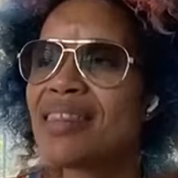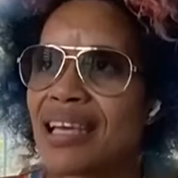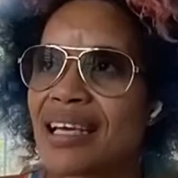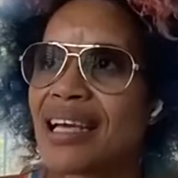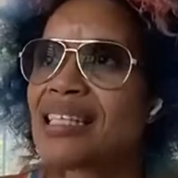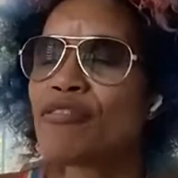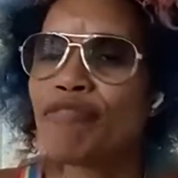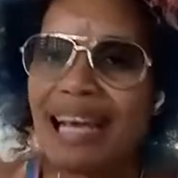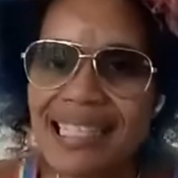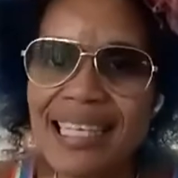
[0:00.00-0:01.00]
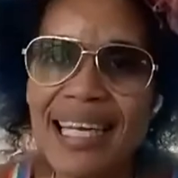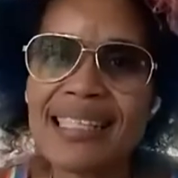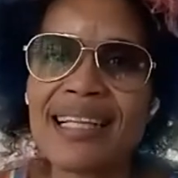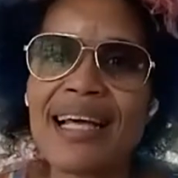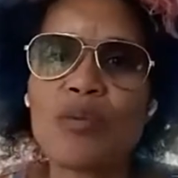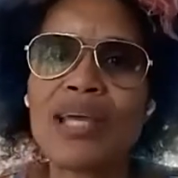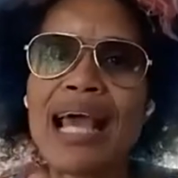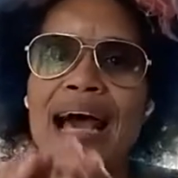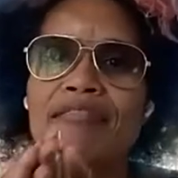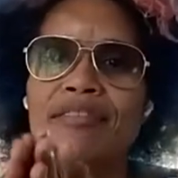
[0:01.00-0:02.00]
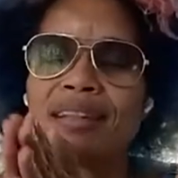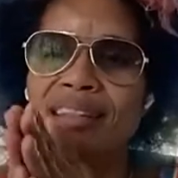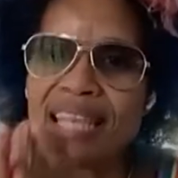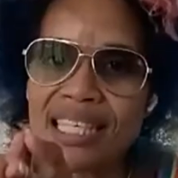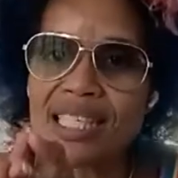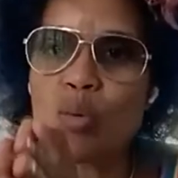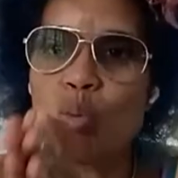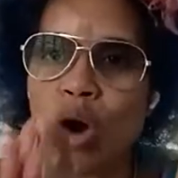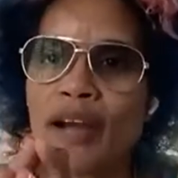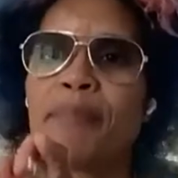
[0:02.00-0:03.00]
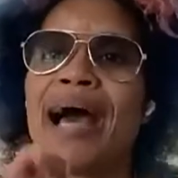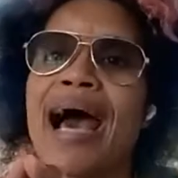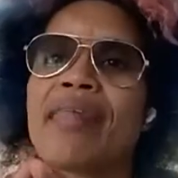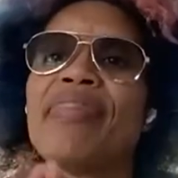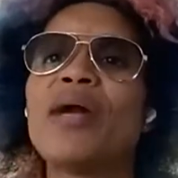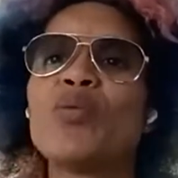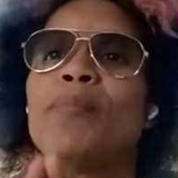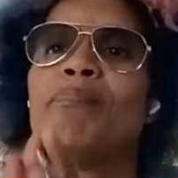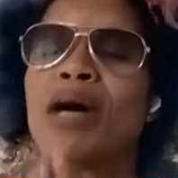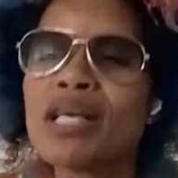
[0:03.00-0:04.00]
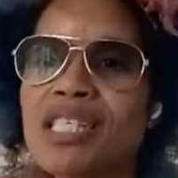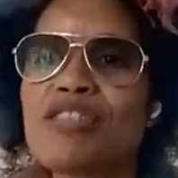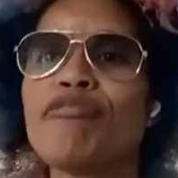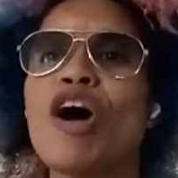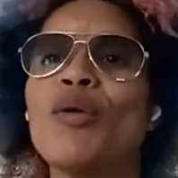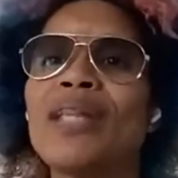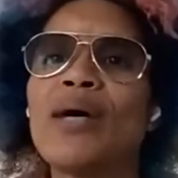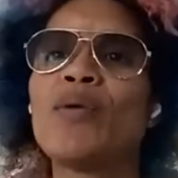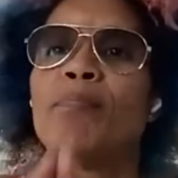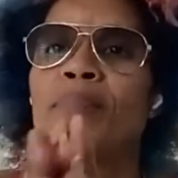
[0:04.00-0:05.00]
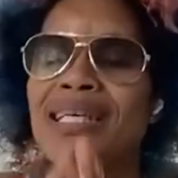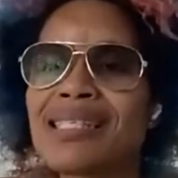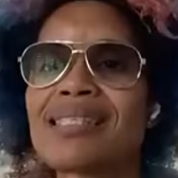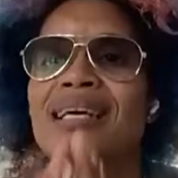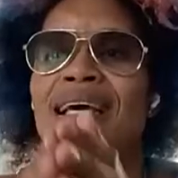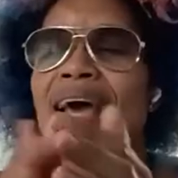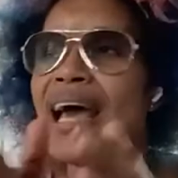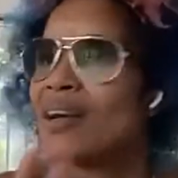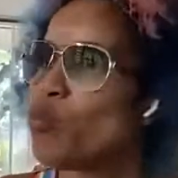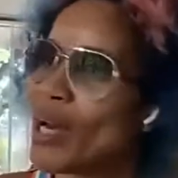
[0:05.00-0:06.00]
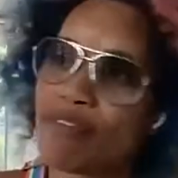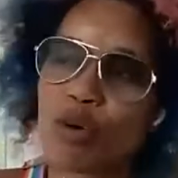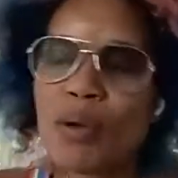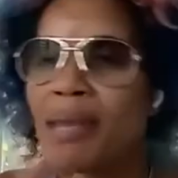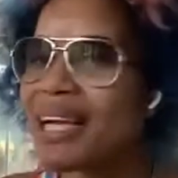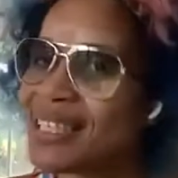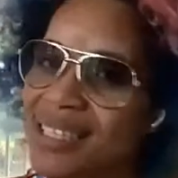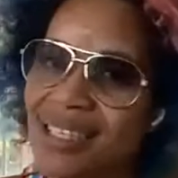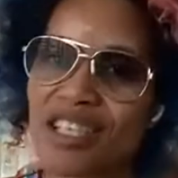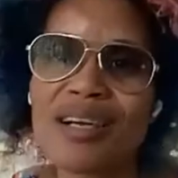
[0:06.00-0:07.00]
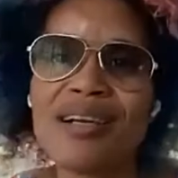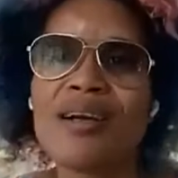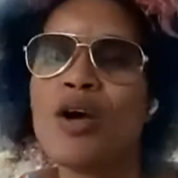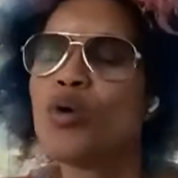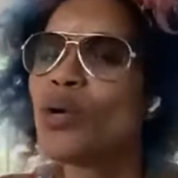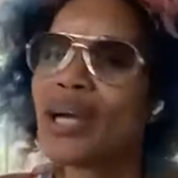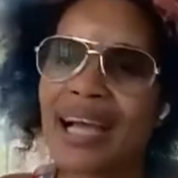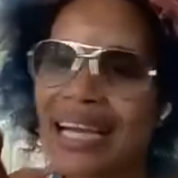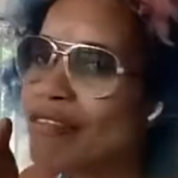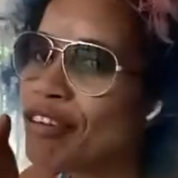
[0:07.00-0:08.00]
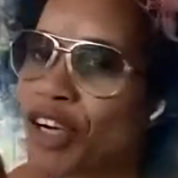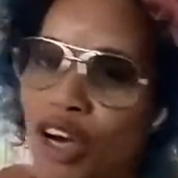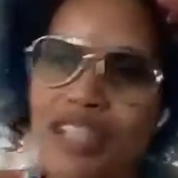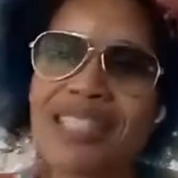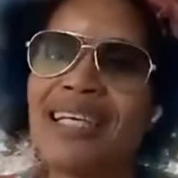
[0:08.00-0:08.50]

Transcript: I think it's fascinating that we have this one path that we must follow, and whenever we make a decision, we're kind of